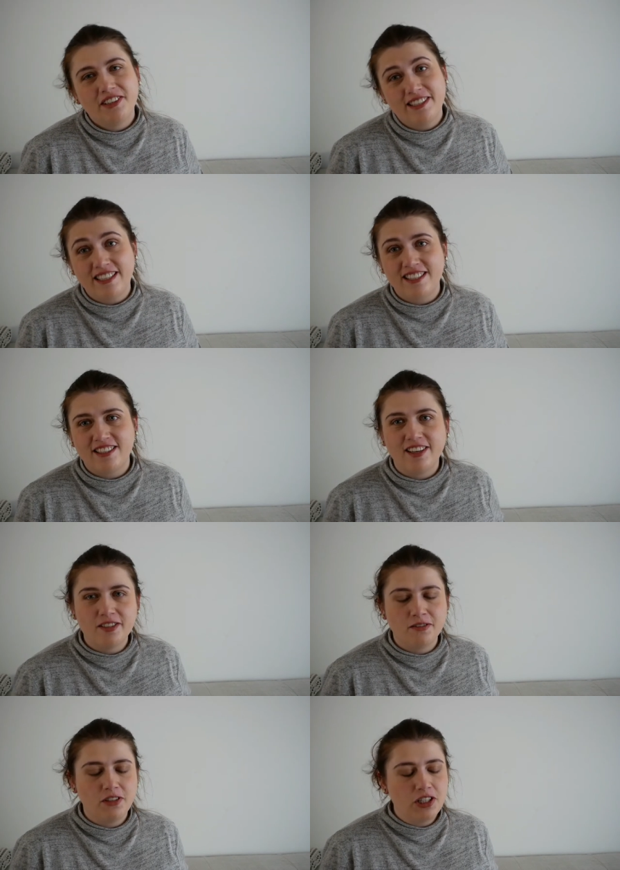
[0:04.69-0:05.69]
It's an
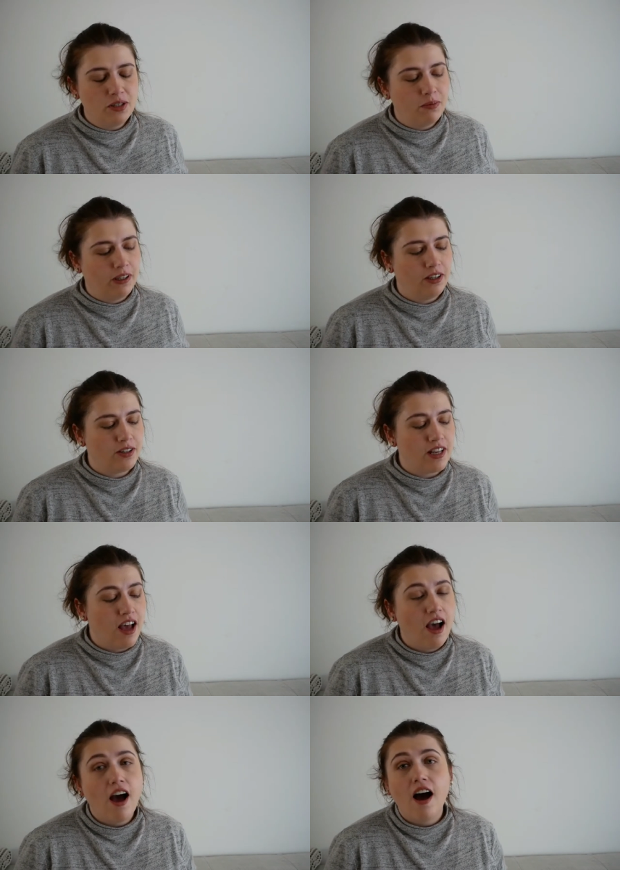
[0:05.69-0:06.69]
exciting video because
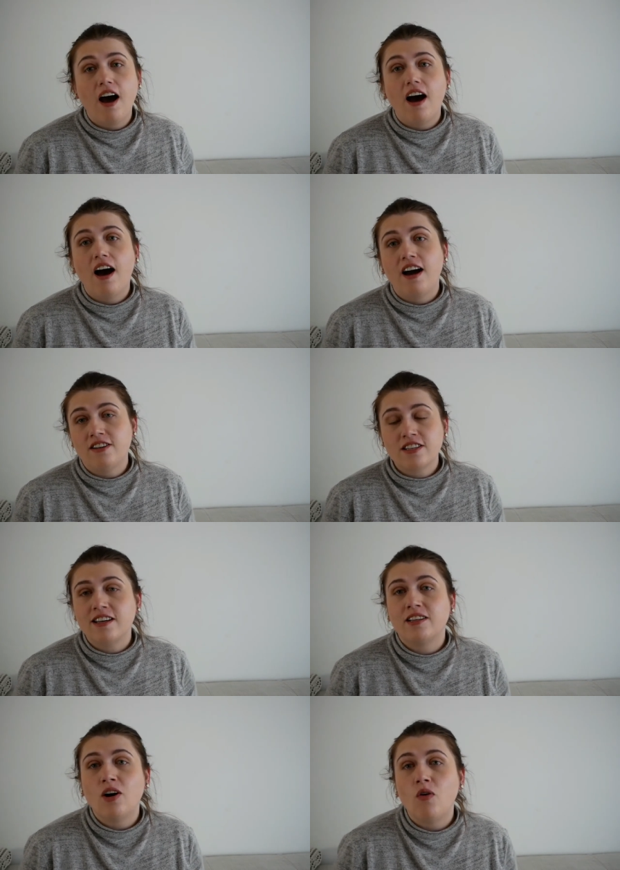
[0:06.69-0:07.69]
I just
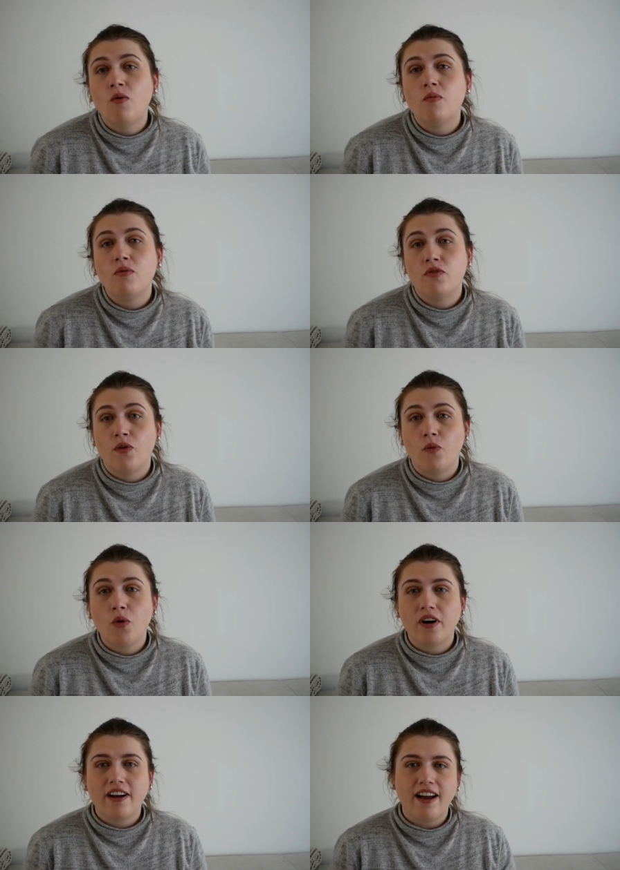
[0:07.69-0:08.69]
got home from
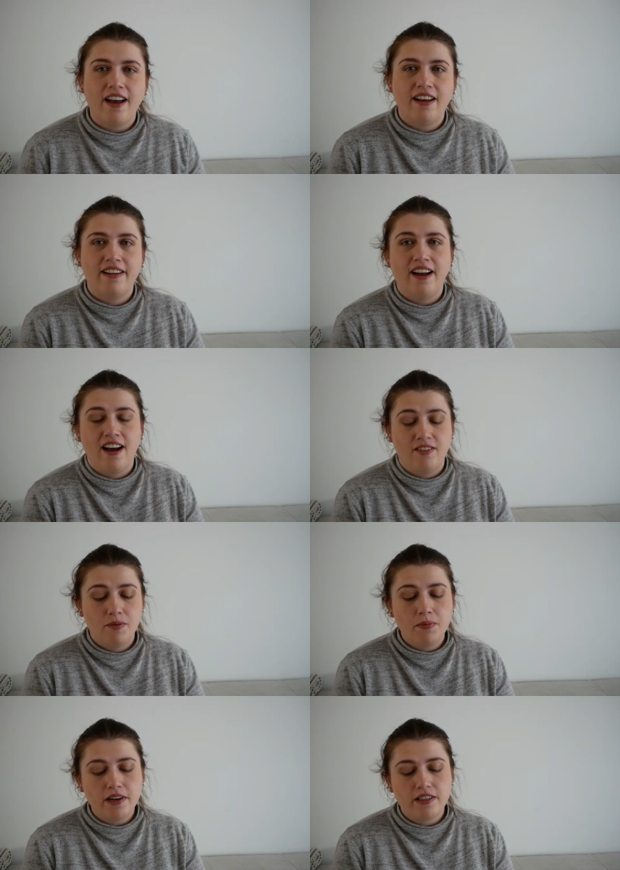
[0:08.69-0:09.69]
work and I have a
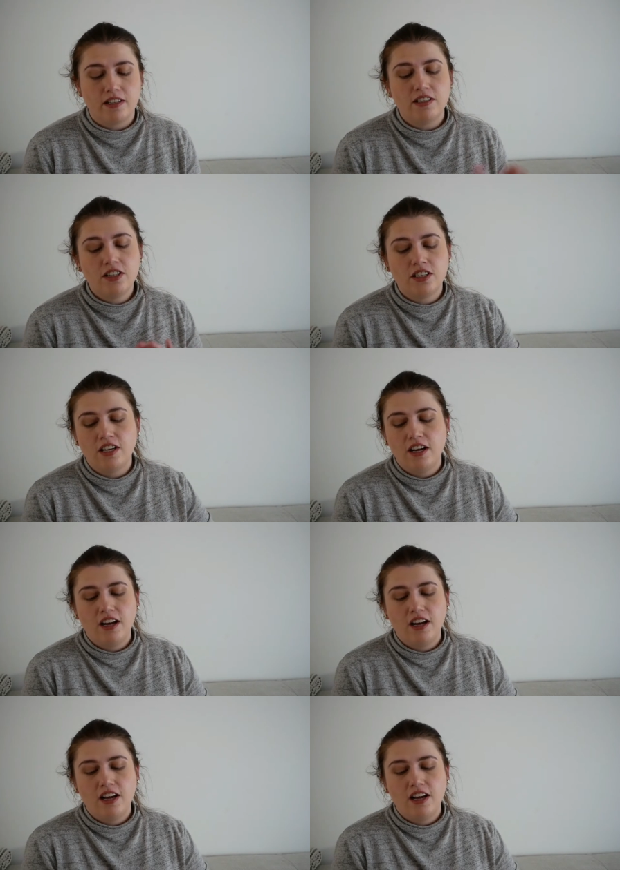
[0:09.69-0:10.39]
present.